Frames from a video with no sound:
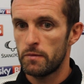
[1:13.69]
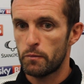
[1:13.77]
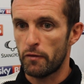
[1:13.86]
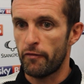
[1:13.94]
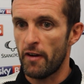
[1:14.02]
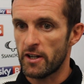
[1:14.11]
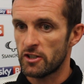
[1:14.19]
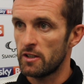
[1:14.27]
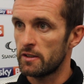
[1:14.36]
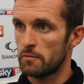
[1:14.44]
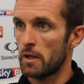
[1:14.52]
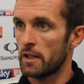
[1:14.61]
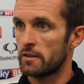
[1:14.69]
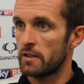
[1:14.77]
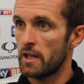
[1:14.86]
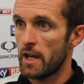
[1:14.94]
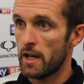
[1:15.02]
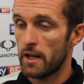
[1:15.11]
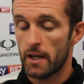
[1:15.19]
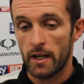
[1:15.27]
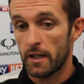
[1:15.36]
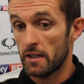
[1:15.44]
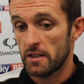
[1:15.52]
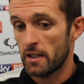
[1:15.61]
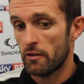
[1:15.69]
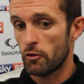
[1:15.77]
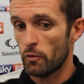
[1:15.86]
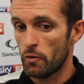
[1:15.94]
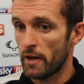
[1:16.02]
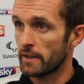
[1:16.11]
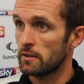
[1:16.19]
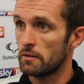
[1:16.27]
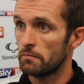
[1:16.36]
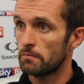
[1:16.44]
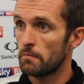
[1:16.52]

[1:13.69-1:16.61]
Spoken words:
professionalism by us today, and I said I thought we were excellent.